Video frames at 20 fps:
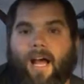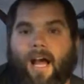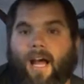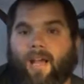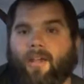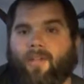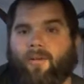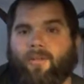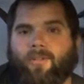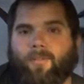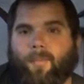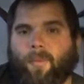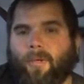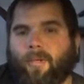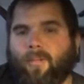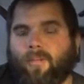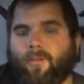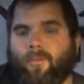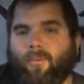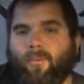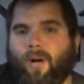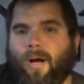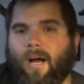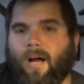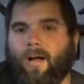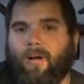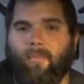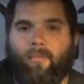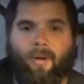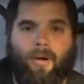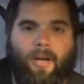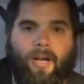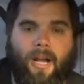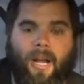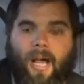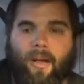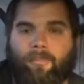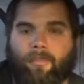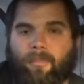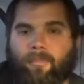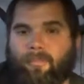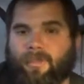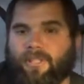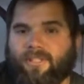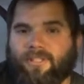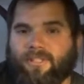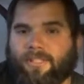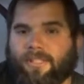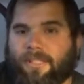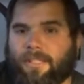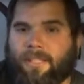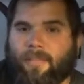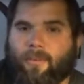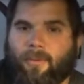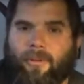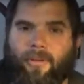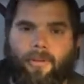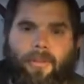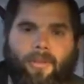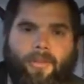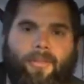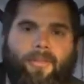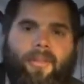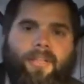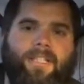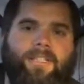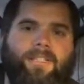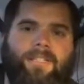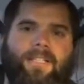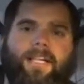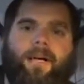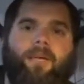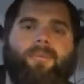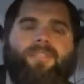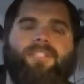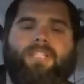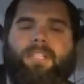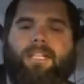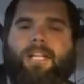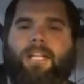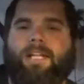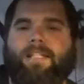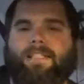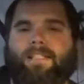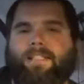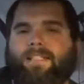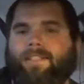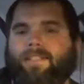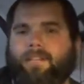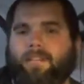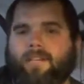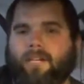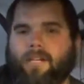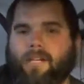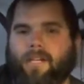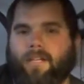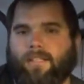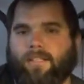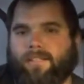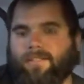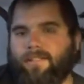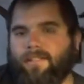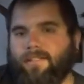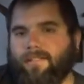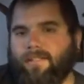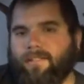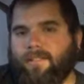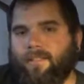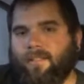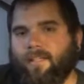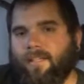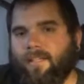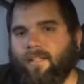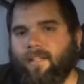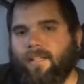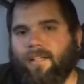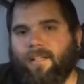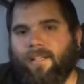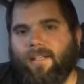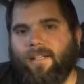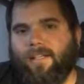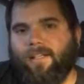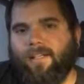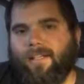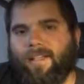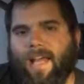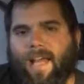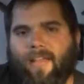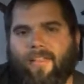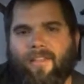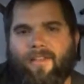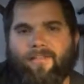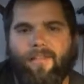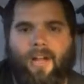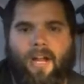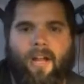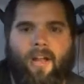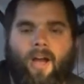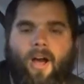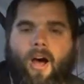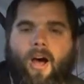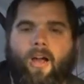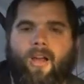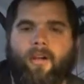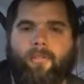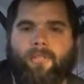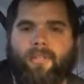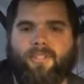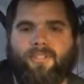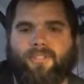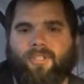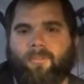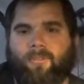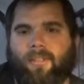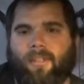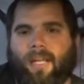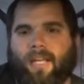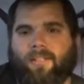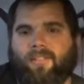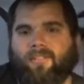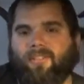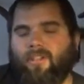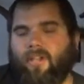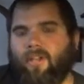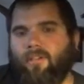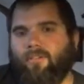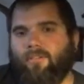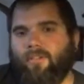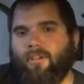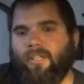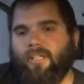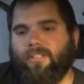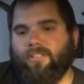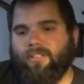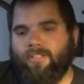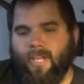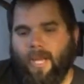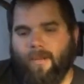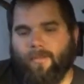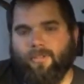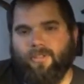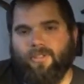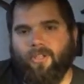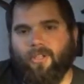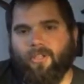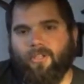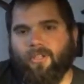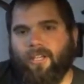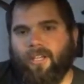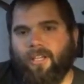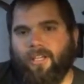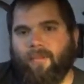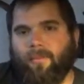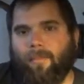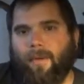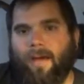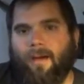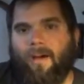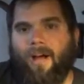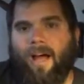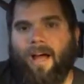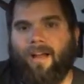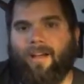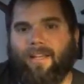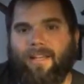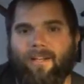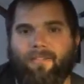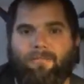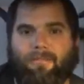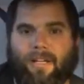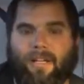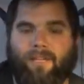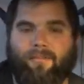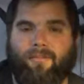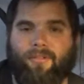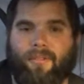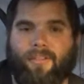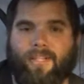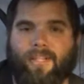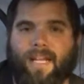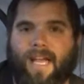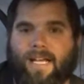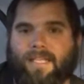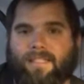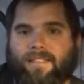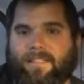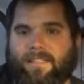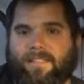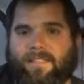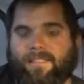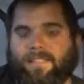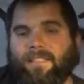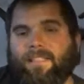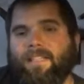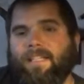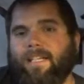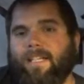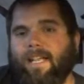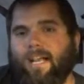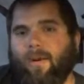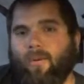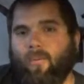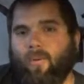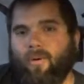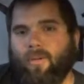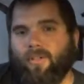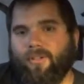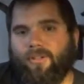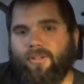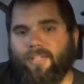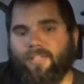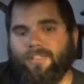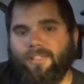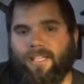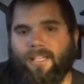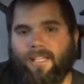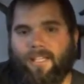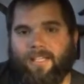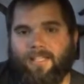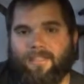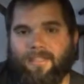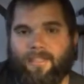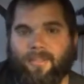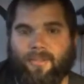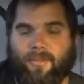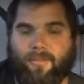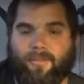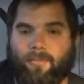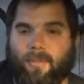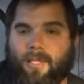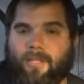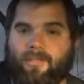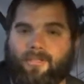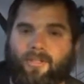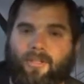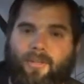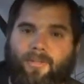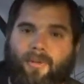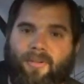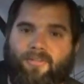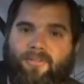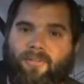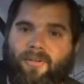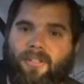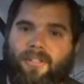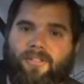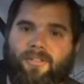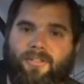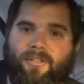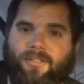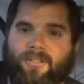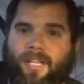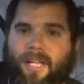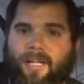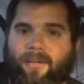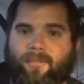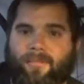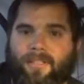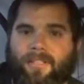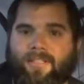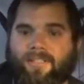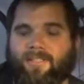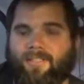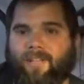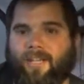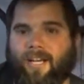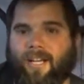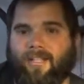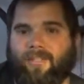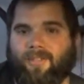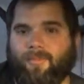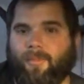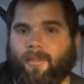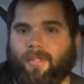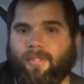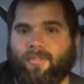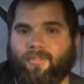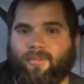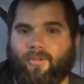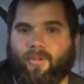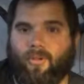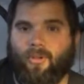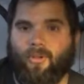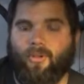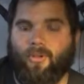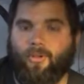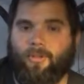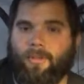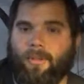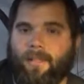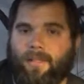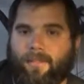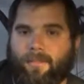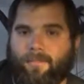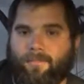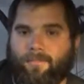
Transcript: I know it's been a little while, but I've been busy dealing with all the things that I was neglecting during hunting season. Now that I've kind of caught up on some of that stuff, it's time to start thinking about how to get ready for the next season. And one of the things I like to do is make sure that my freezer is empty so I got space for all the new meat.